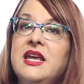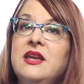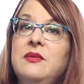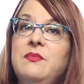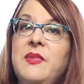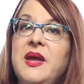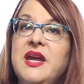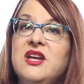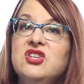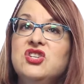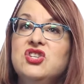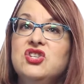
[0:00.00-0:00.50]

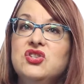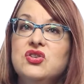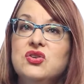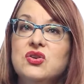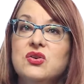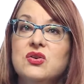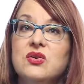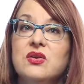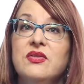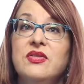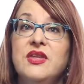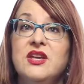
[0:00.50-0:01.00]
It makes
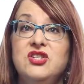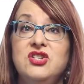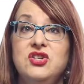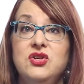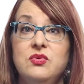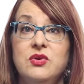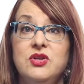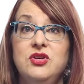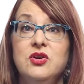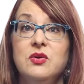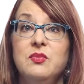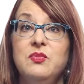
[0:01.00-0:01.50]
sure
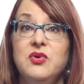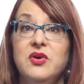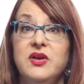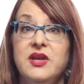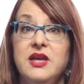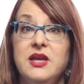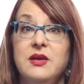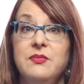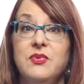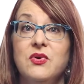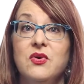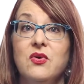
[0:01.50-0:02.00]
that you and your
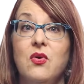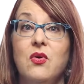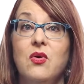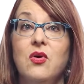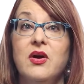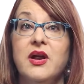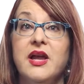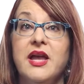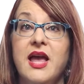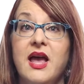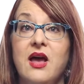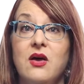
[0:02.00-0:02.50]
bookkeeper
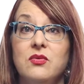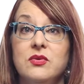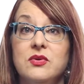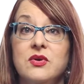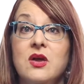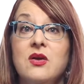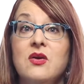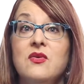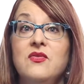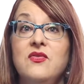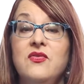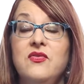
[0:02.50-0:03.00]
or
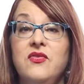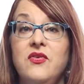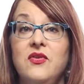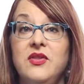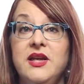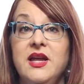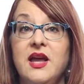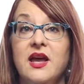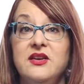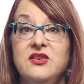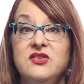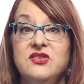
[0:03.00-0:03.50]
accountant
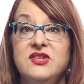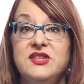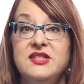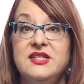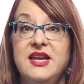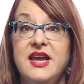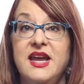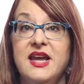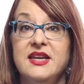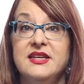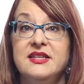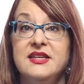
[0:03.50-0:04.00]
fully
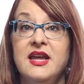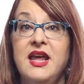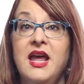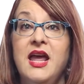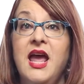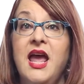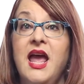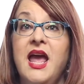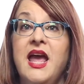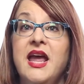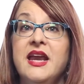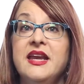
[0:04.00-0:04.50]
understand
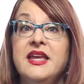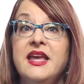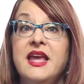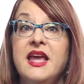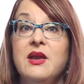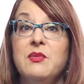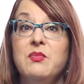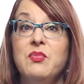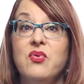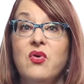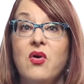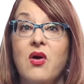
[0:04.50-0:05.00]
and
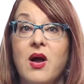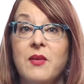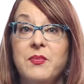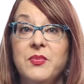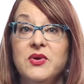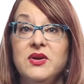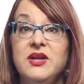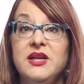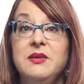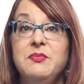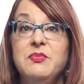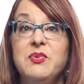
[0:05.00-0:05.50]
can
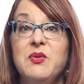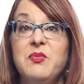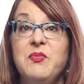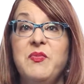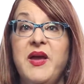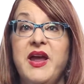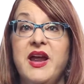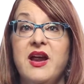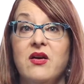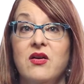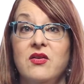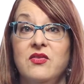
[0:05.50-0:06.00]
properly
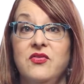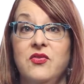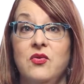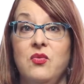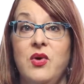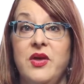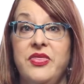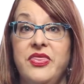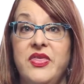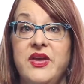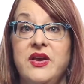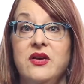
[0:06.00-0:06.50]
prepare
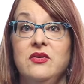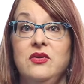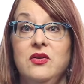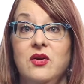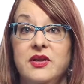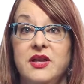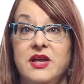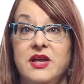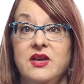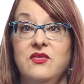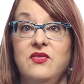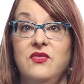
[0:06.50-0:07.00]
for what they are
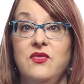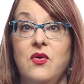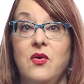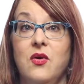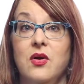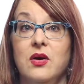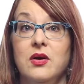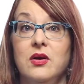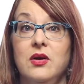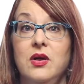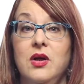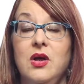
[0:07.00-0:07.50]
looking
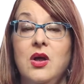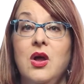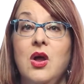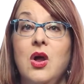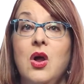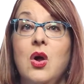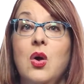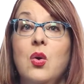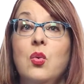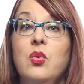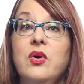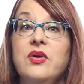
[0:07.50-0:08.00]
for.
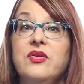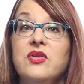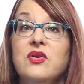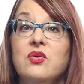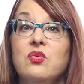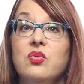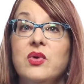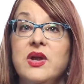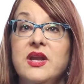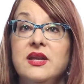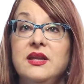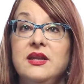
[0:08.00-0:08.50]
With
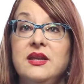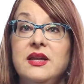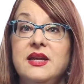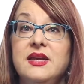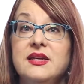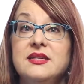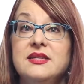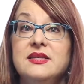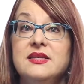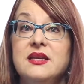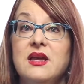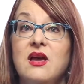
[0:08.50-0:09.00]
a written
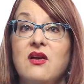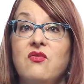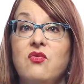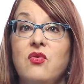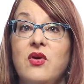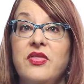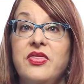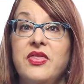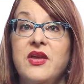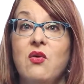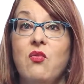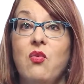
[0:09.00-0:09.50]
list
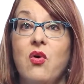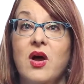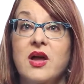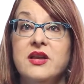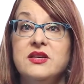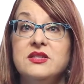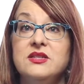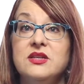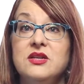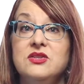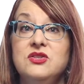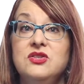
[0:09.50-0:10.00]
of what they
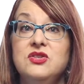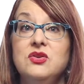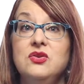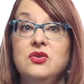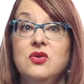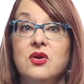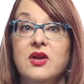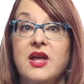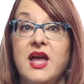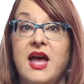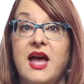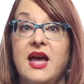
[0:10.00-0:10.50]
want to
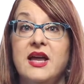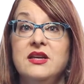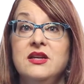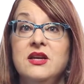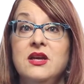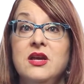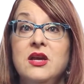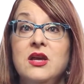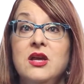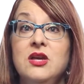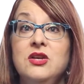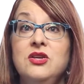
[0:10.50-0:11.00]
look
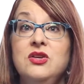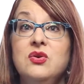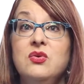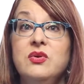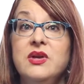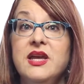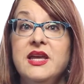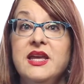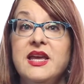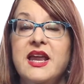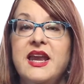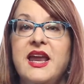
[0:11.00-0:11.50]
at, you
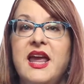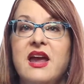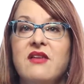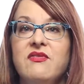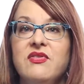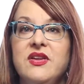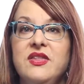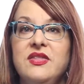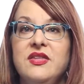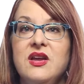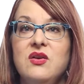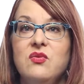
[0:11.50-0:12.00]
can get
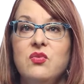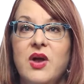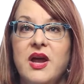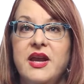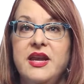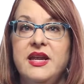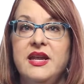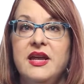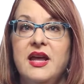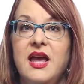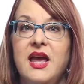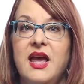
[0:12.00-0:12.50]
everything
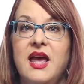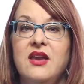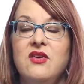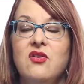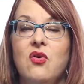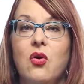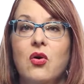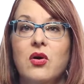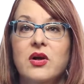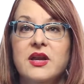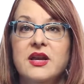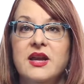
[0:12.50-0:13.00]
ready
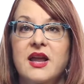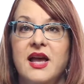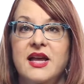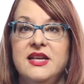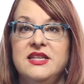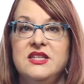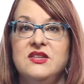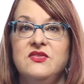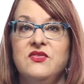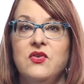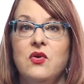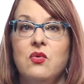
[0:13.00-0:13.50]
and
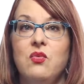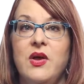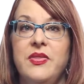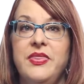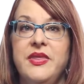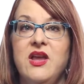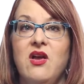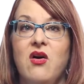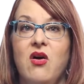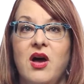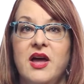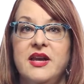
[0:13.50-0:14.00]
organized for
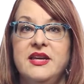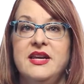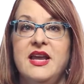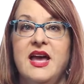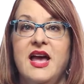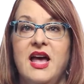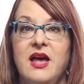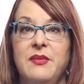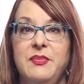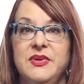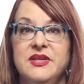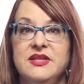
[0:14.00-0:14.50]
when the audit
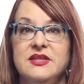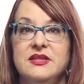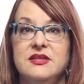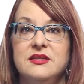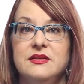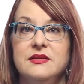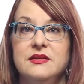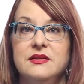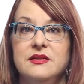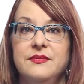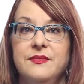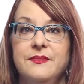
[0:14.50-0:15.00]

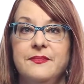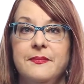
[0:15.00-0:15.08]
happens.